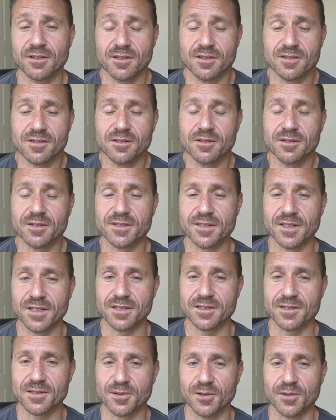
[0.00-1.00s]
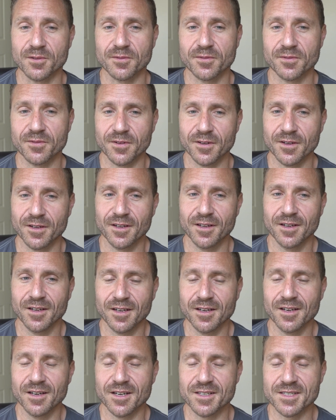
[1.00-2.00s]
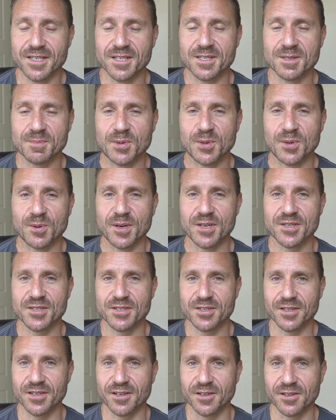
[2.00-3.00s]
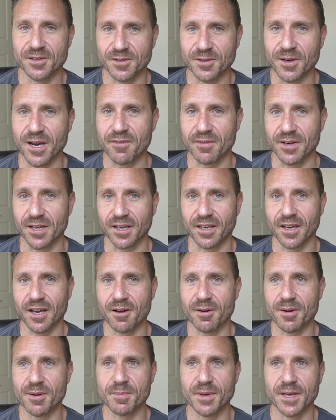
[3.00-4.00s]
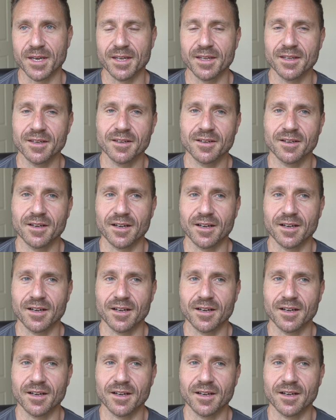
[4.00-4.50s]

As long as it's sort of a sensible question and you're not having a go at me,